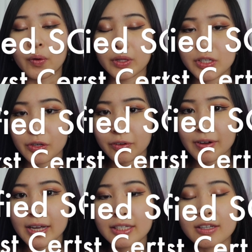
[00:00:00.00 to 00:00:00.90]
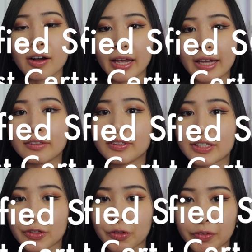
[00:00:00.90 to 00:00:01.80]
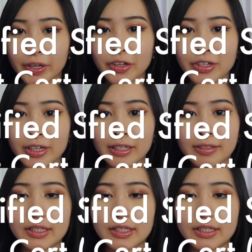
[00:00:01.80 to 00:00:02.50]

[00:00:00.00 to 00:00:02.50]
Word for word: or the Certified SOC Analyst certification.